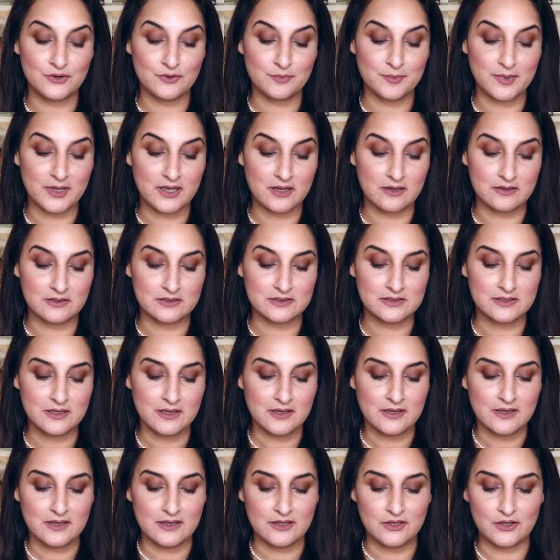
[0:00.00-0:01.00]
because
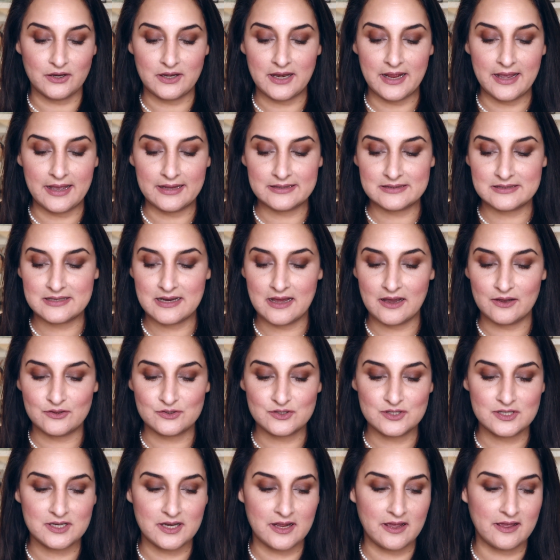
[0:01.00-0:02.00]
your dad's
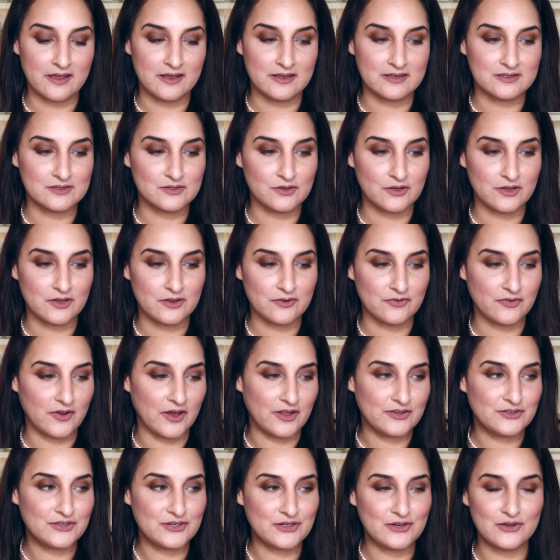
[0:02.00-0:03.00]
downstairs or your
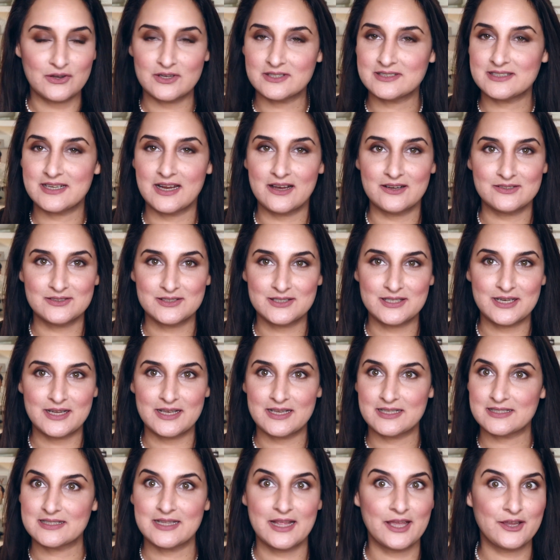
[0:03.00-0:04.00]
father-in-law's
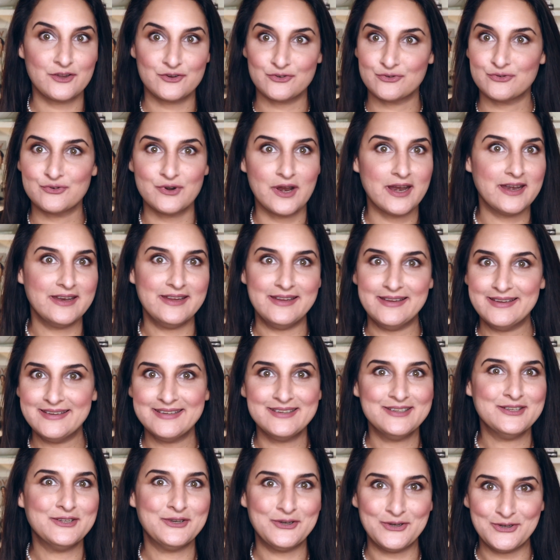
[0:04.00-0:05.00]
downstairs, like ready,
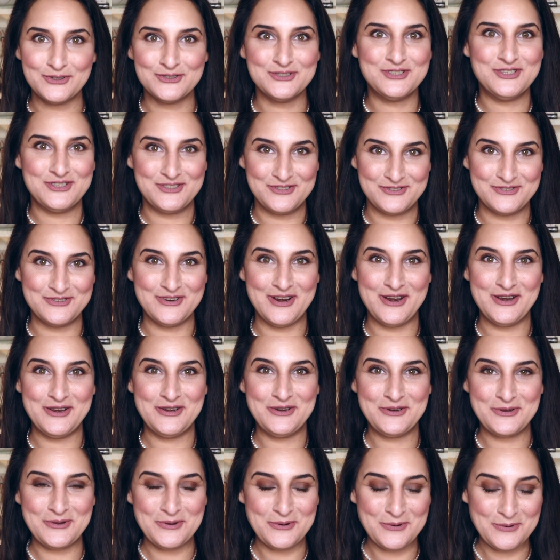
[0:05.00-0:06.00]
just ready
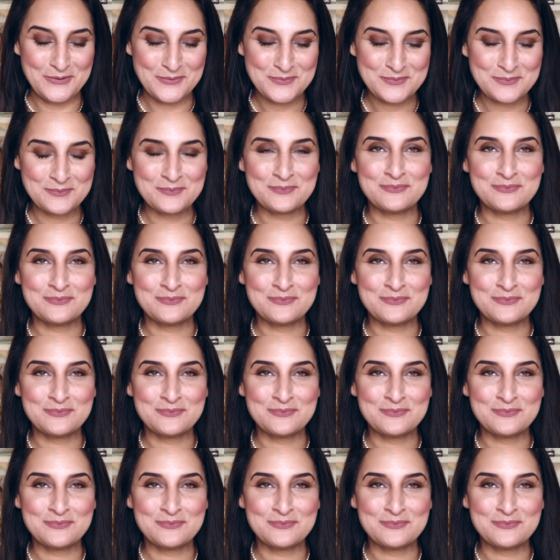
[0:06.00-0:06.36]
to go.